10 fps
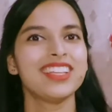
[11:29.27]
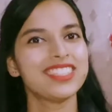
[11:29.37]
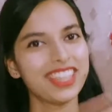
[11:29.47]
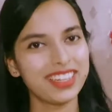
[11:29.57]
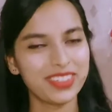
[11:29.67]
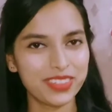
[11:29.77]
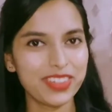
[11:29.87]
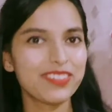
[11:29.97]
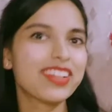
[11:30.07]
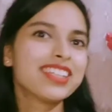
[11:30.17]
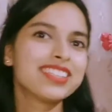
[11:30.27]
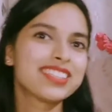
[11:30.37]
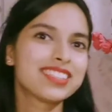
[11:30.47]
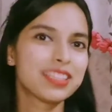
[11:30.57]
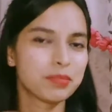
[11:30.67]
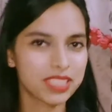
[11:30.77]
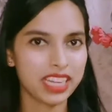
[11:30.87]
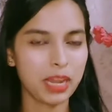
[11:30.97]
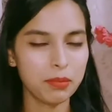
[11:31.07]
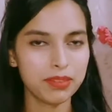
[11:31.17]
share it to your friends,
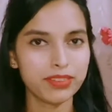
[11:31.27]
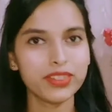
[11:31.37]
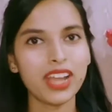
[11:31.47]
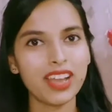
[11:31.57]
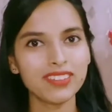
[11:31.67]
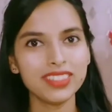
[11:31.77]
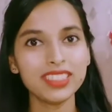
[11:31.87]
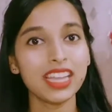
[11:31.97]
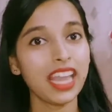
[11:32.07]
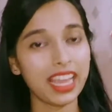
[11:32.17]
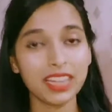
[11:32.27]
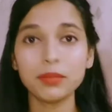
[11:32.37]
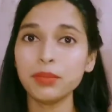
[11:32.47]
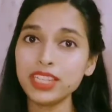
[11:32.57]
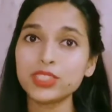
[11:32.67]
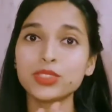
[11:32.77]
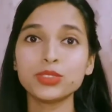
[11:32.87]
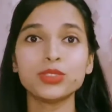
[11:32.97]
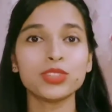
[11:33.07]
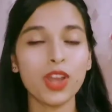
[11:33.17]
subscribe if you haven't, and please
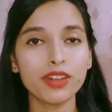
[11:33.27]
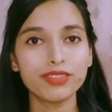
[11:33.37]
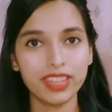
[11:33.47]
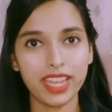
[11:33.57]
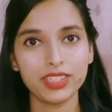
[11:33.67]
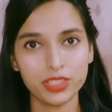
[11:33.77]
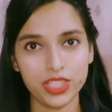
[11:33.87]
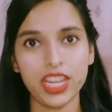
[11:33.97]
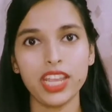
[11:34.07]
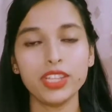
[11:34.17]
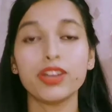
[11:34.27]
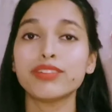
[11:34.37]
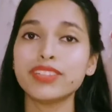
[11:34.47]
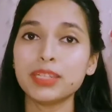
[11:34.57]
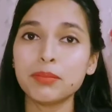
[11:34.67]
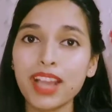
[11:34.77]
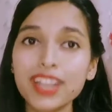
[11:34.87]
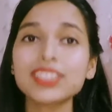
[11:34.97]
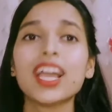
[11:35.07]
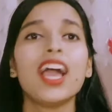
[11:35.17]
do not forget to share your
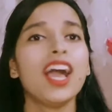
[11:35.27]
feedbacks.